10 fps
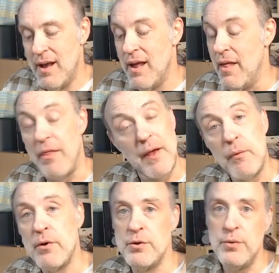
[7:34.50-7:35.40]
they
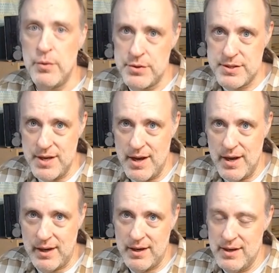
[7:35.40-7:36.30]
were new old
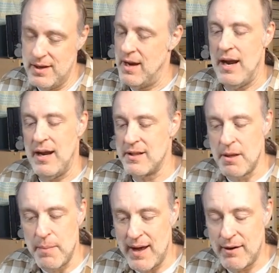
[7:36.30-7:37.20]
stock and the
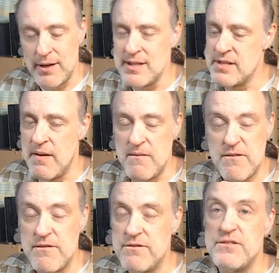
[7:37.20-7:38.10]
batteries
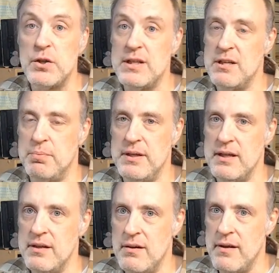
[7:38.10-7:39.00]
fully
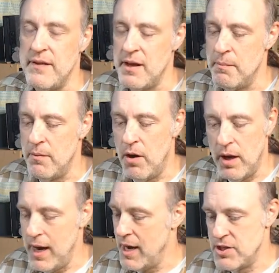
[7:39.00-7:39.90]
depleted on them.
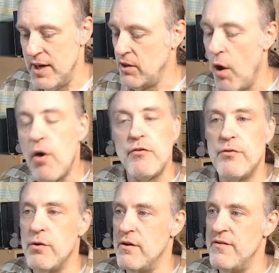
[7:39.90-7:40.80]
I checked all
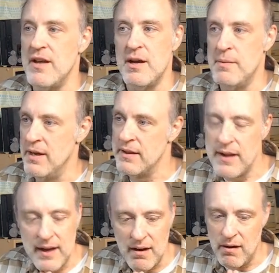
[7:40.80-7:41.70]
4 of them and
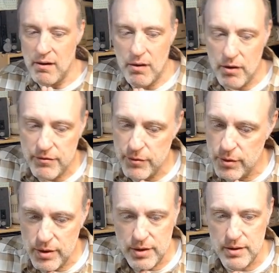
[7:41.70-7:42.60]
they are all
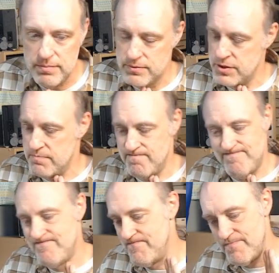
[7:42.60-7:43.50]
4
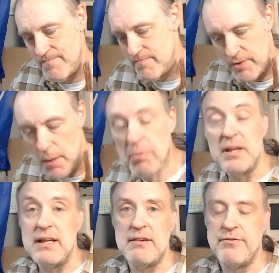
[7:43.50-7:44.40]

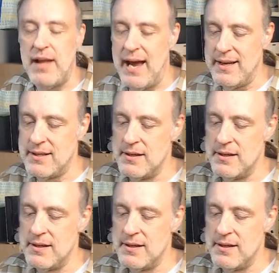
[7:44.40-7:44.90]
completely flat.